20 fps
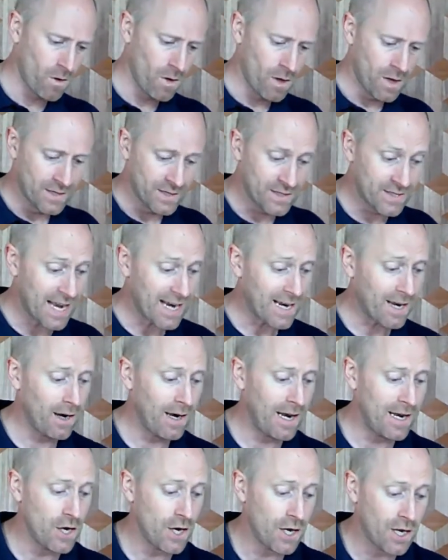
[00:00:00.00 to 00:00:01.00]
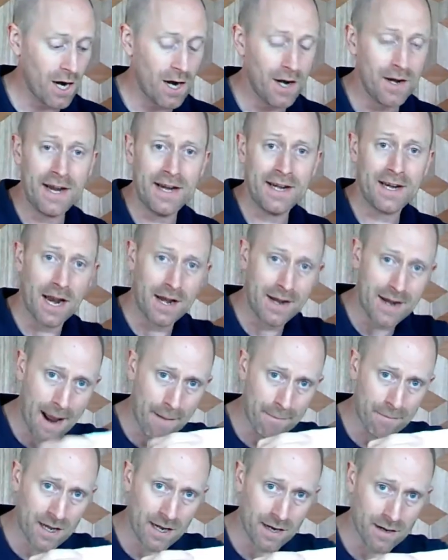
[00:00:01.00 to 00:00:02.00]
Secondly, you're going to need a
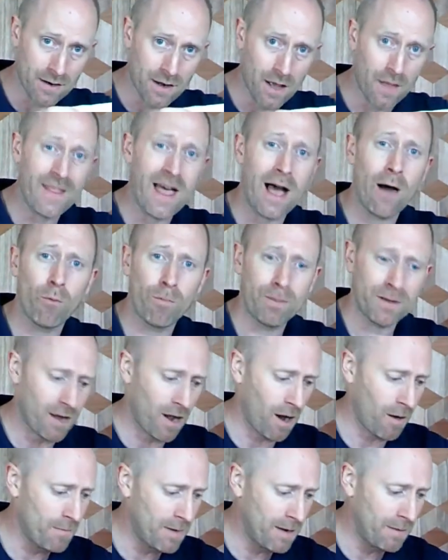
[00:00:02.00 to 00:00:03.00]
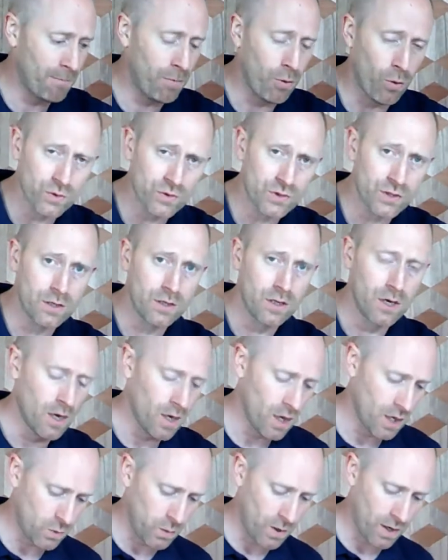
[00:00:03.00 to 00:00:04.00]
napkin, and that will become important
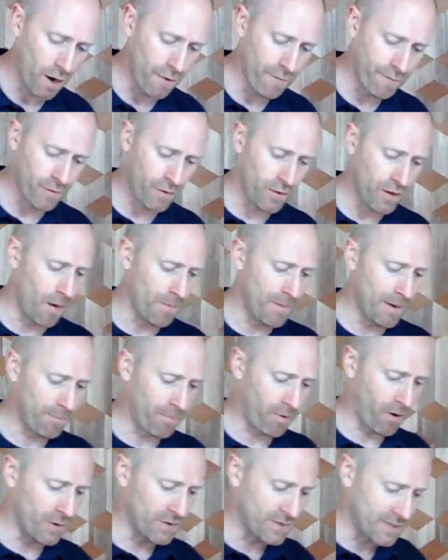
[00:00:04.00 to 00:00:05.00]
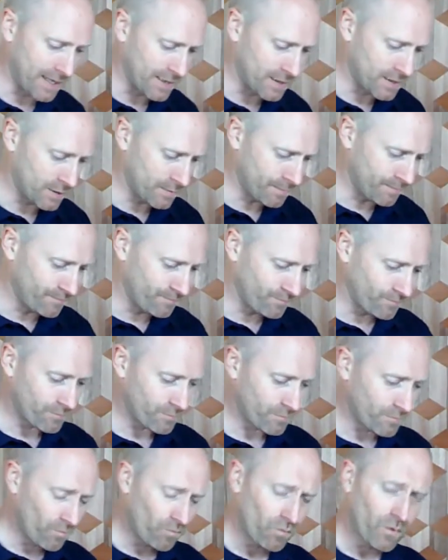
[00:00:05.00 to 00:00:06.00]
as we go through the opening process.
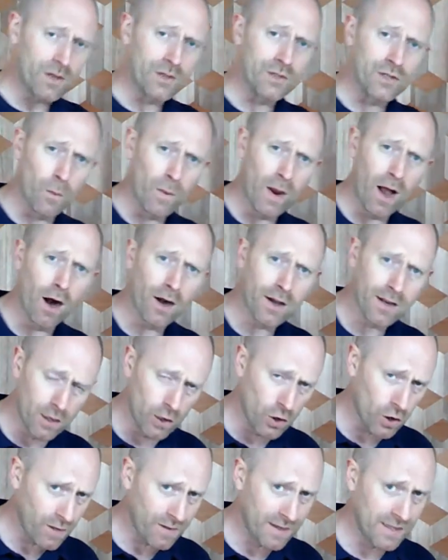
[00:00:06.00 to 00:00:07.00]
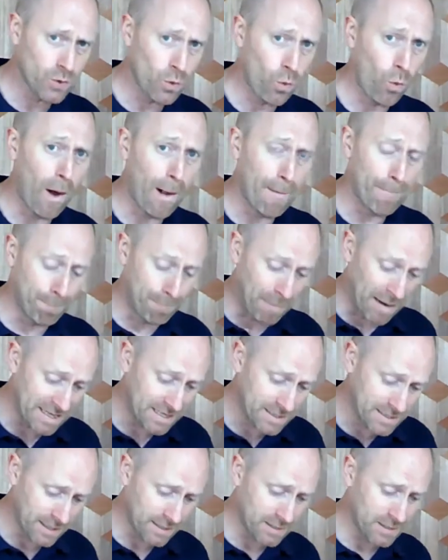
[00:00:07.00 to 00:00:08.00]
So we are going to look at this quite
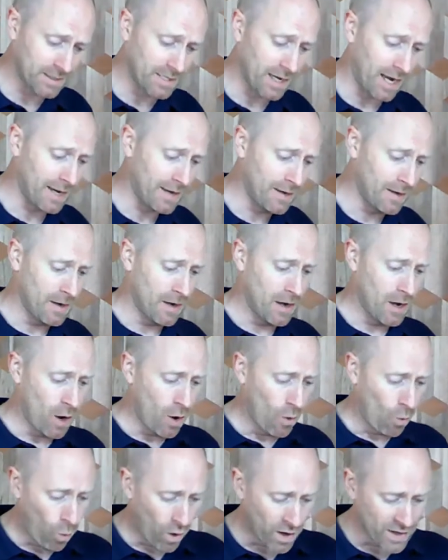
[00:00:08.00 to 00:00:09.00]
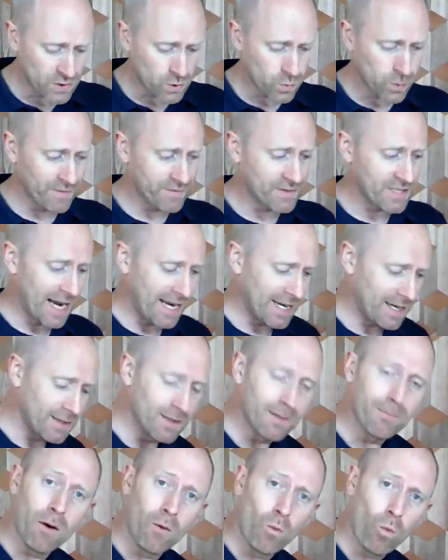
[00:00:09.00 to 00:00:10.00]
basic today. Once we've taken the
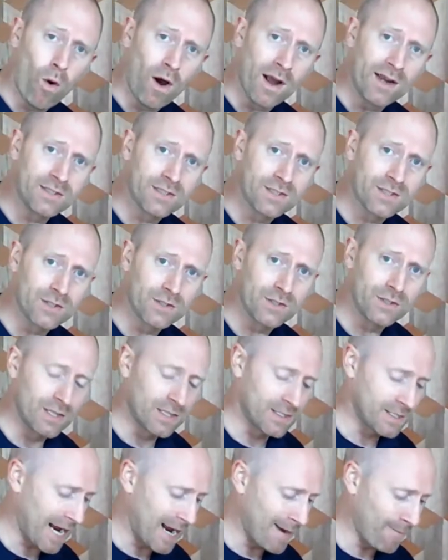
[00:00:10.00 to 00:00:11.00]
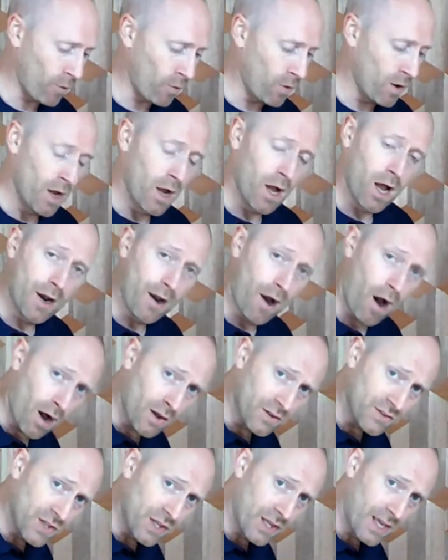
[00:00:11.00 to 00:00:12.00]
bottle of wine to the table and
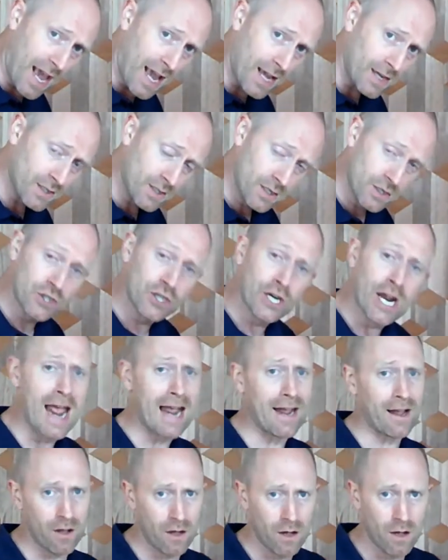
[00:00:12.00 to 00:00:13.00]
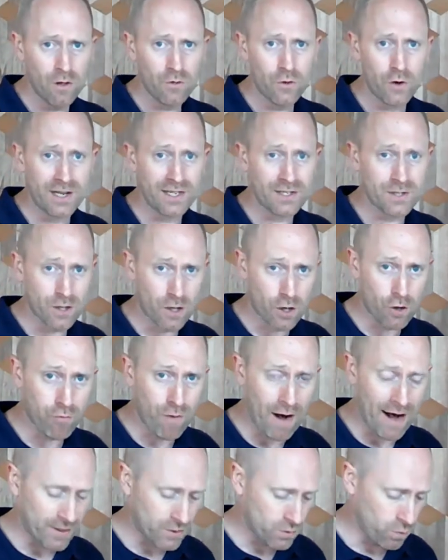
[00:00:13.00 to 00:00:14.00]
asked the guest to check that it's the
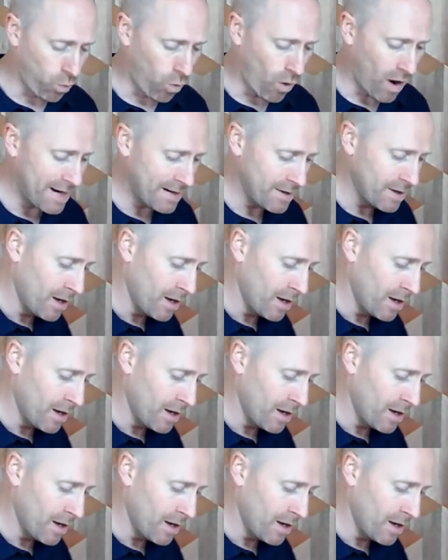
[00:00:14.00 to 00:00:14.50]
correct wine,